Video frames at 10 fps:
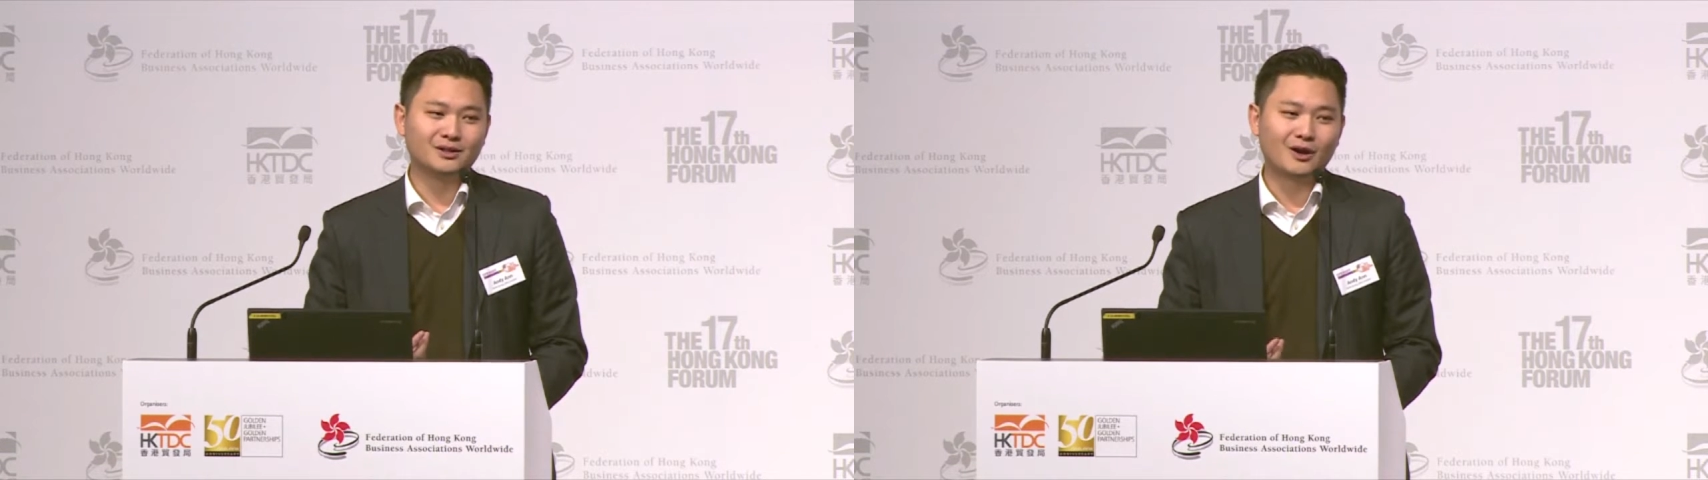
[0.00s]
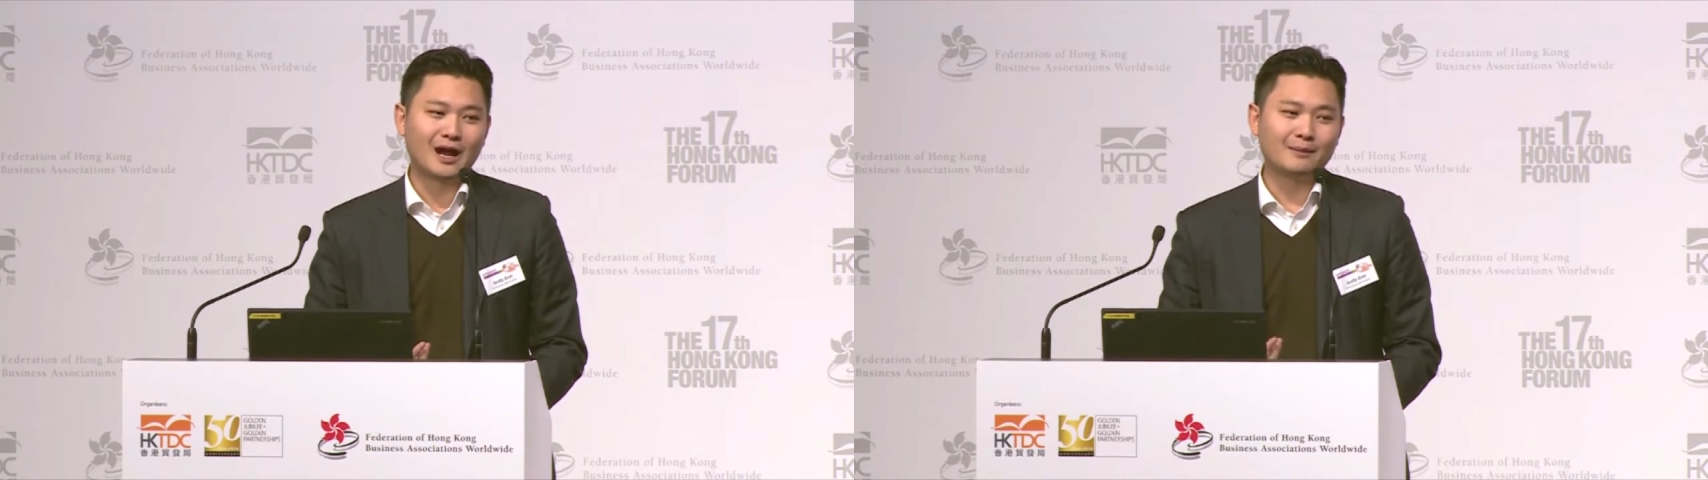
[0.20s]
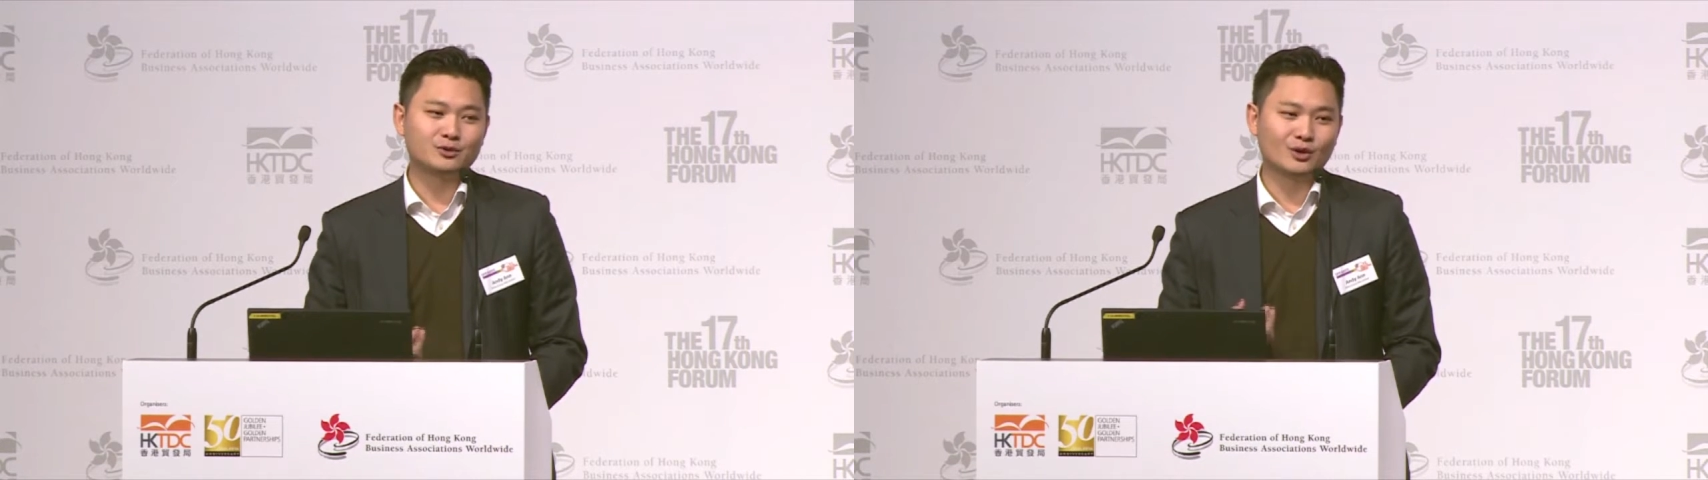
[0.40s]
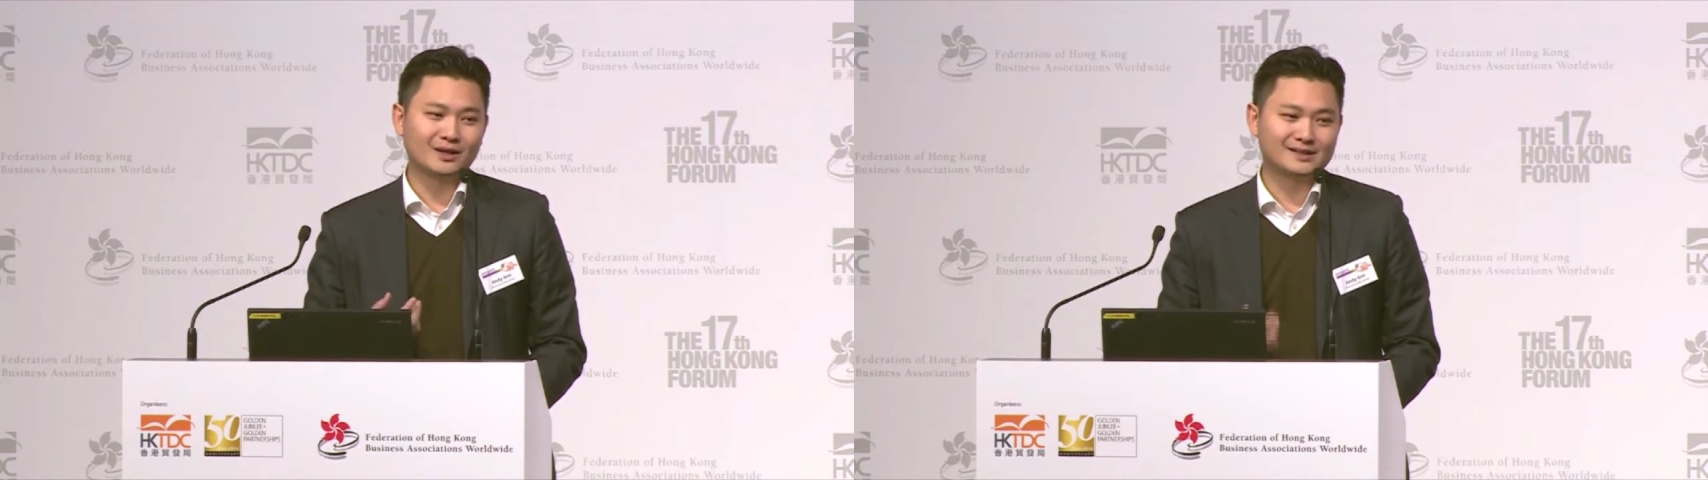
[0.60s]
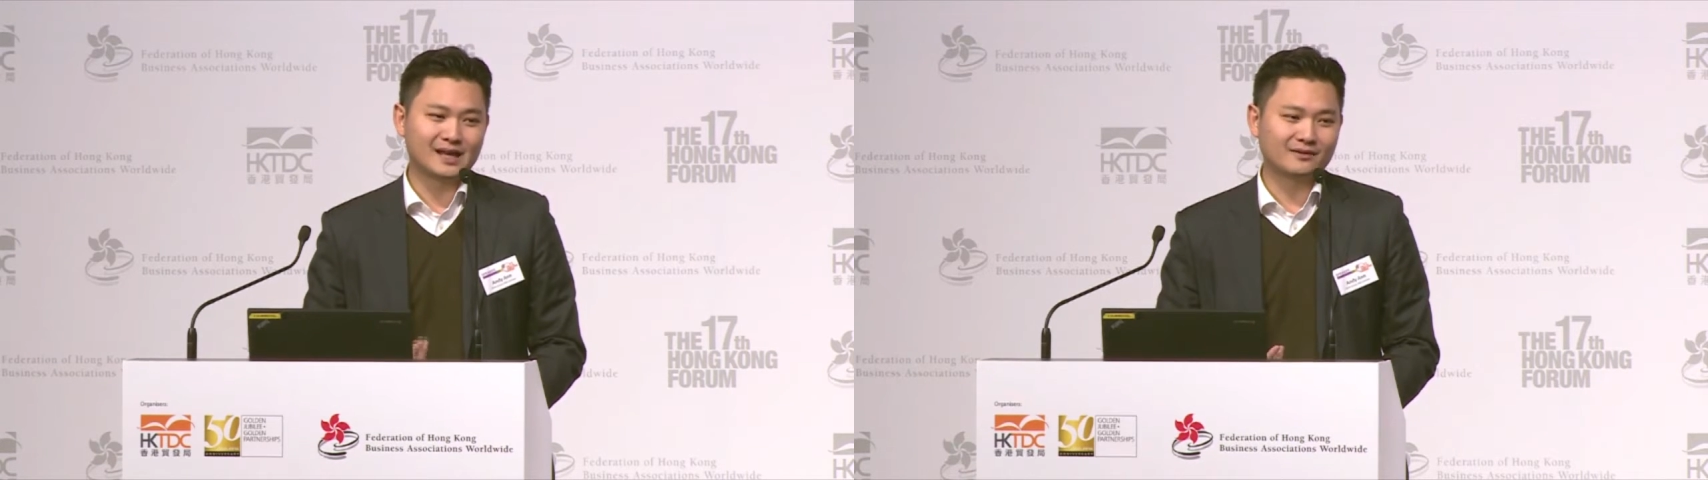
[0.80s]
or I am showing
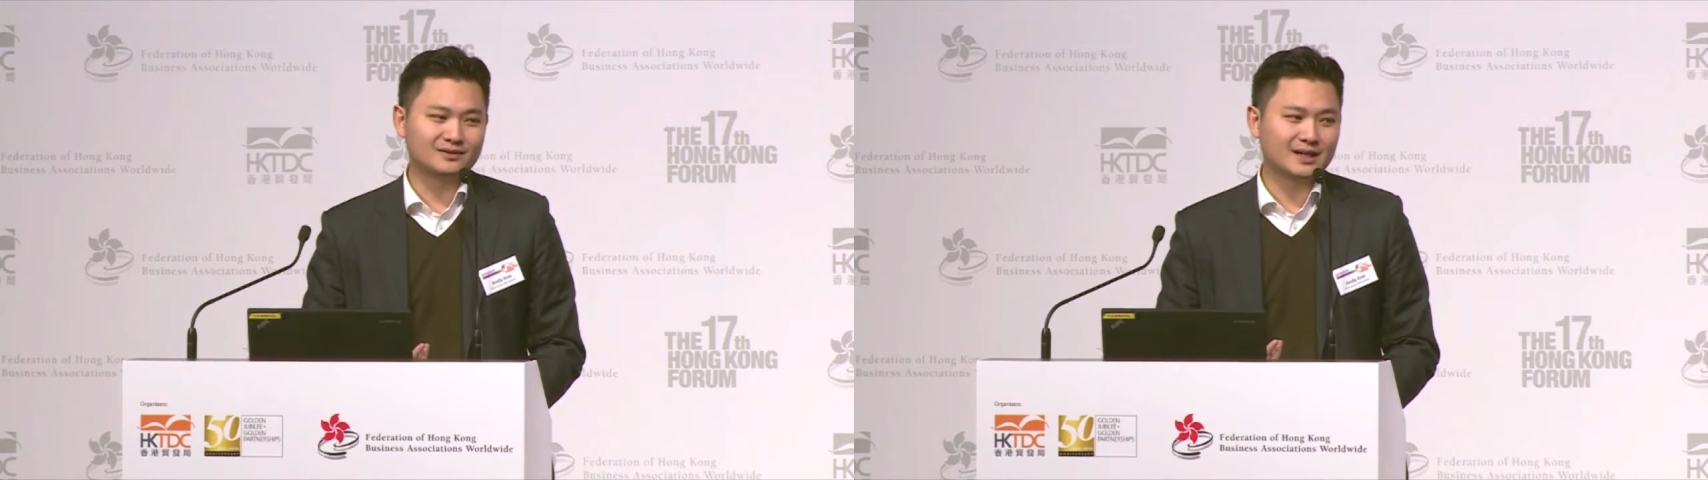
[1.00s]
a set of